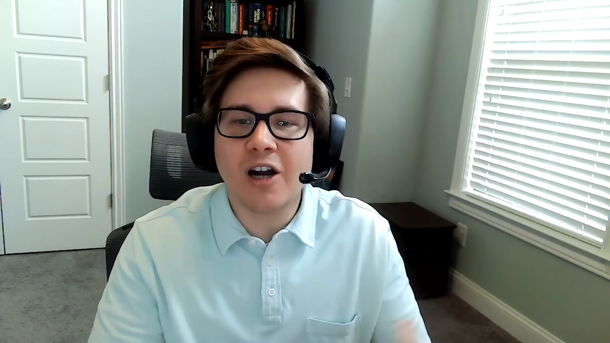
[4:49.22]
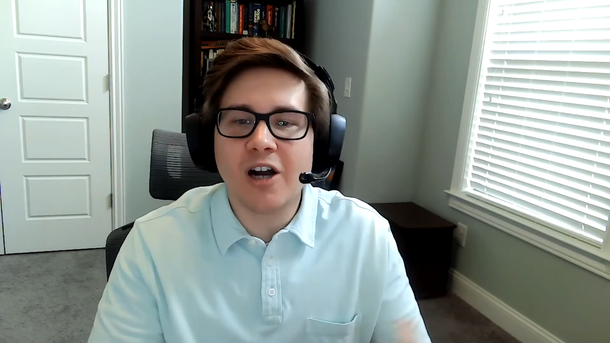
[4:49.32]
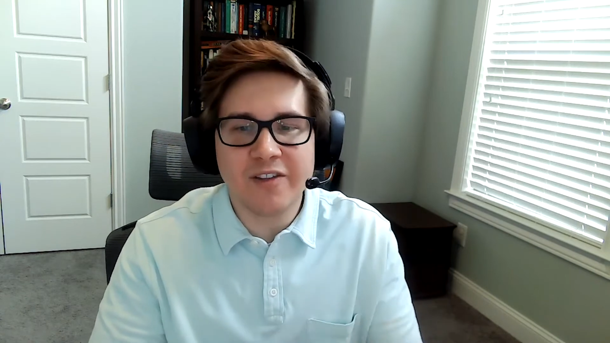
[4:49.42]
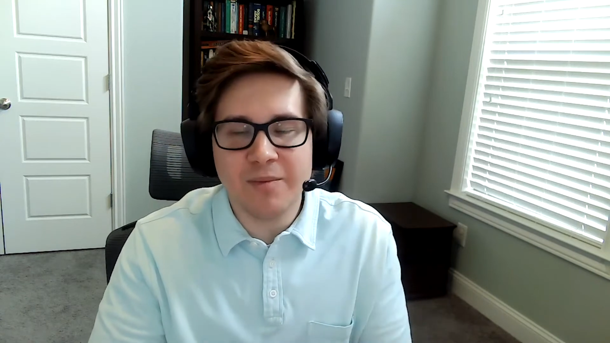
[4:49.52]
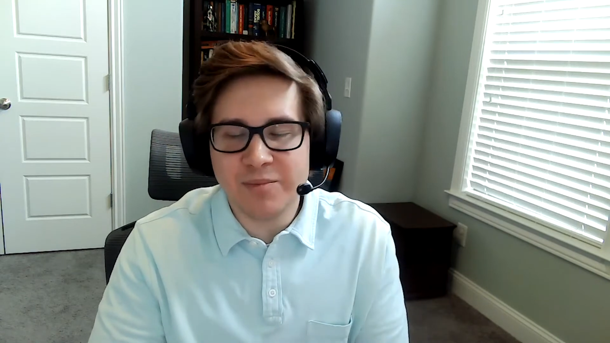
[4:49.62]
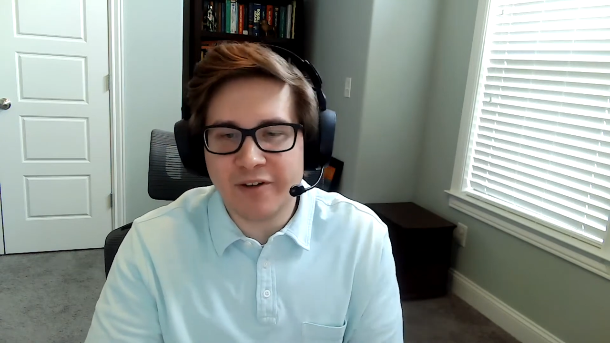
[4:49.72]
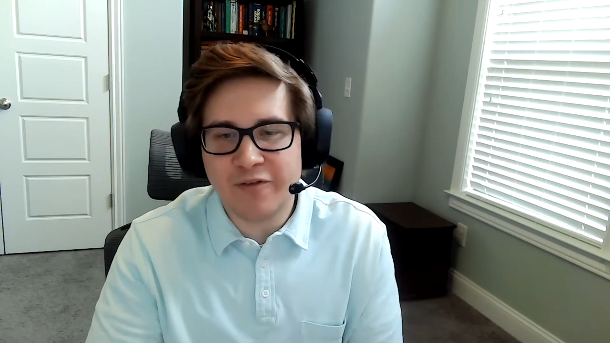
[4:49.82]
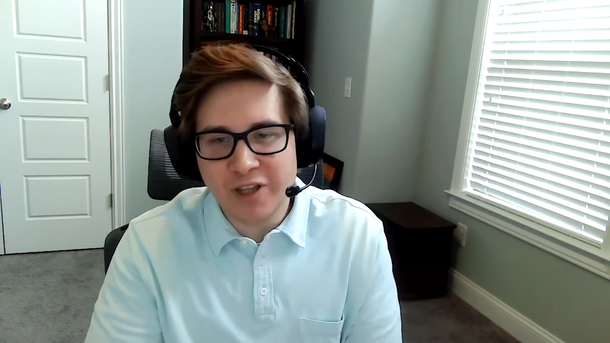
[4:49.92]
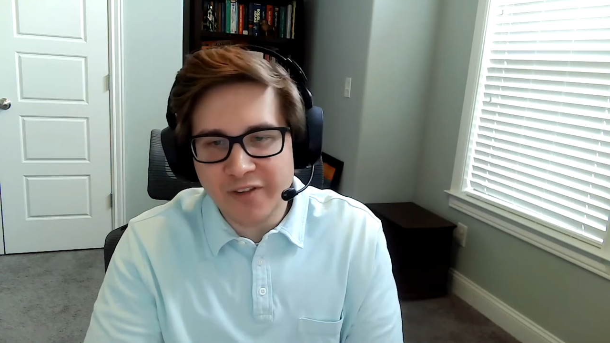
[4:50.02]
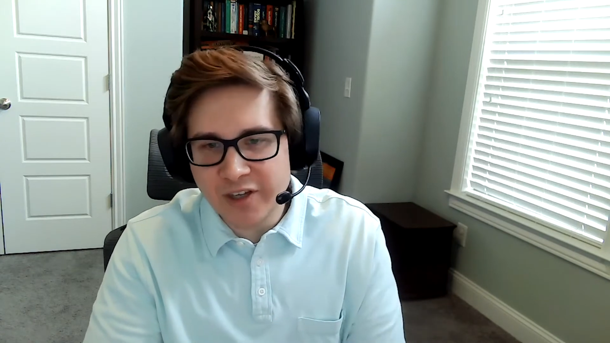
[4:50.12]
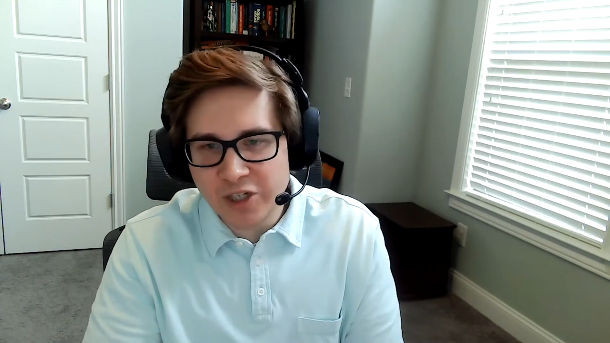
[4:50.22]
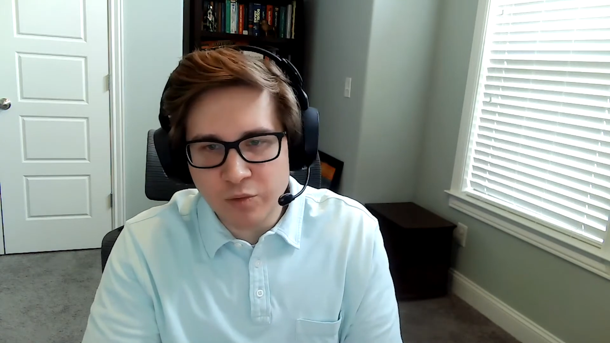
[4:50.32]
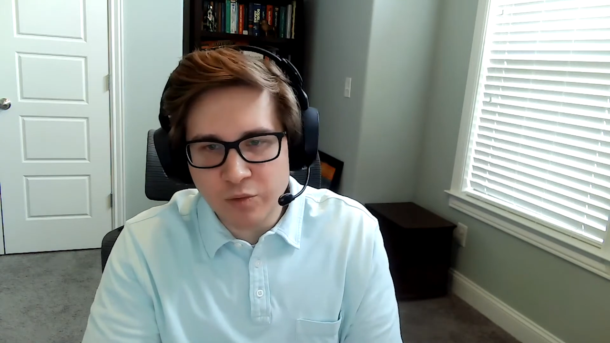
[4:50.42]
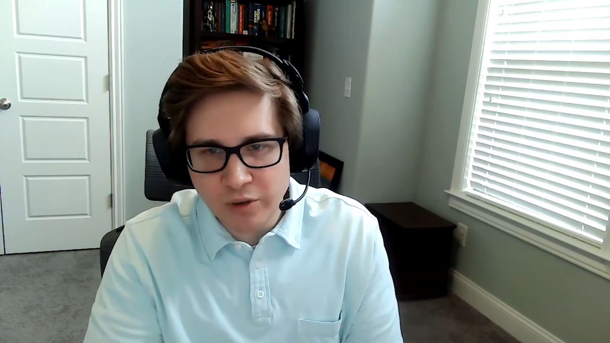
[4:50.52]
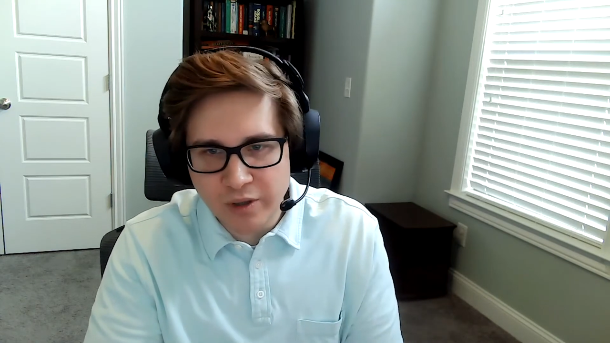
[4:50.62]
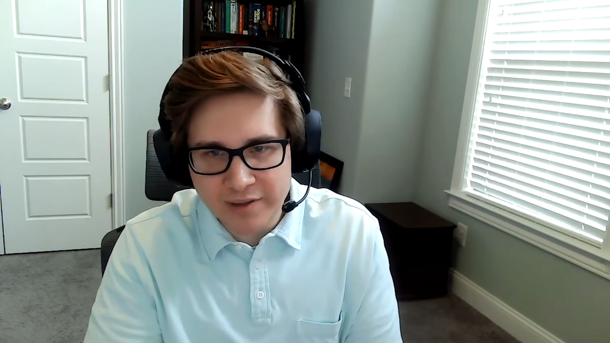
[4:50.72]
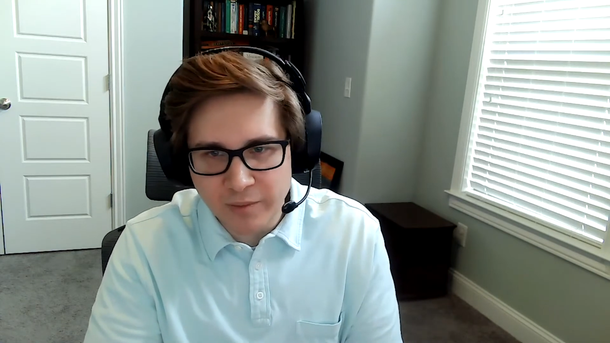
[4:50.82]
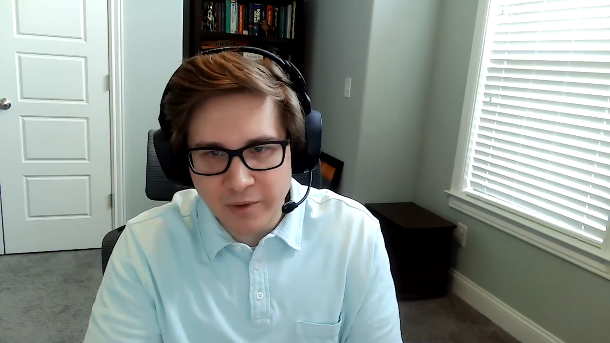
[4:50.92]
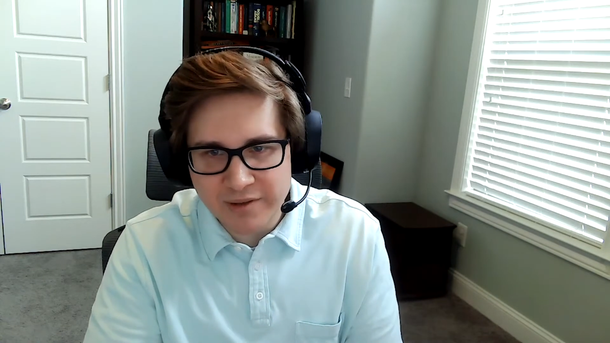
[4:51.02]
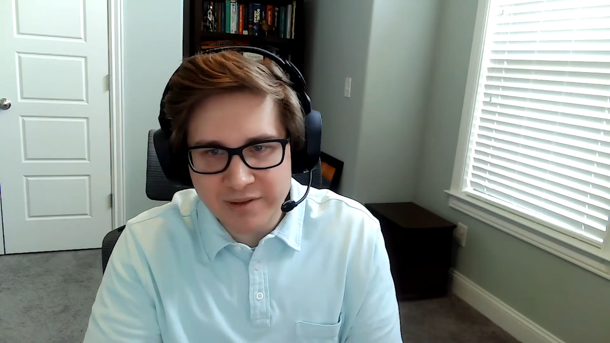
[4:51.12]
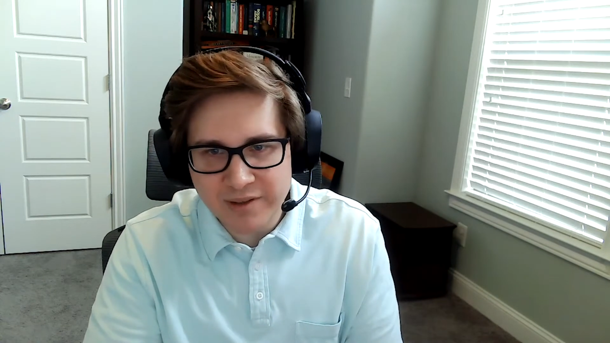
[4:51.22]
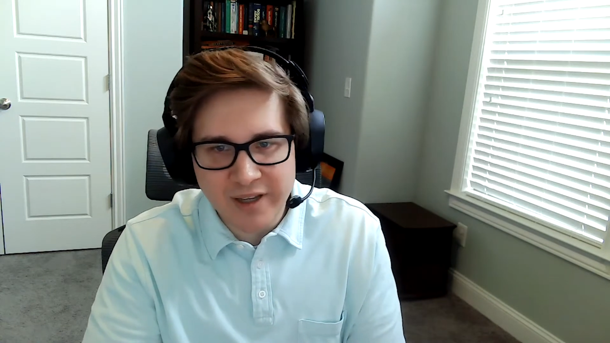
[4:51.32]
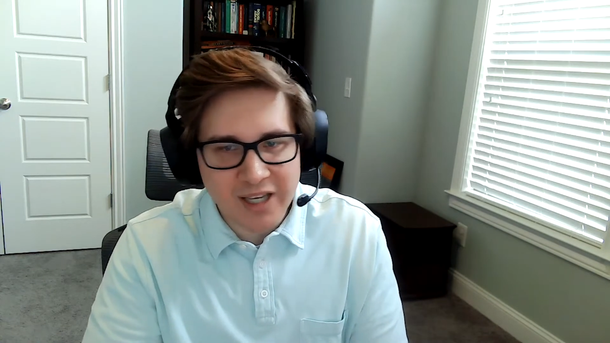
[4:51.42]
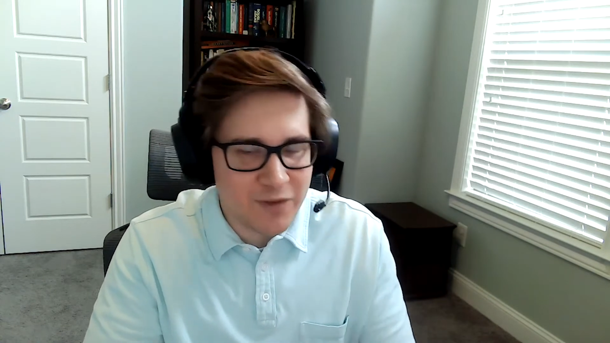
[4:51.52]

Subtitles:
talk to them differently than you would new customers.